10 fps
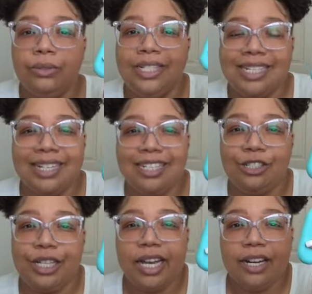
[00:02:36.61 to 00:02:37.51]
doesn't like to
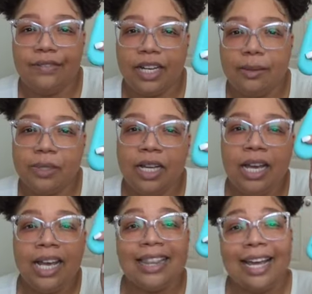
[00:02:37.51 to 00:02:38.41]
drink out of cups
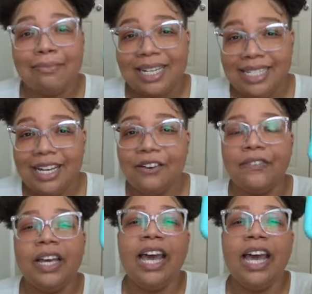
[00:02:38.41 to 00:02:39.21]
like myself,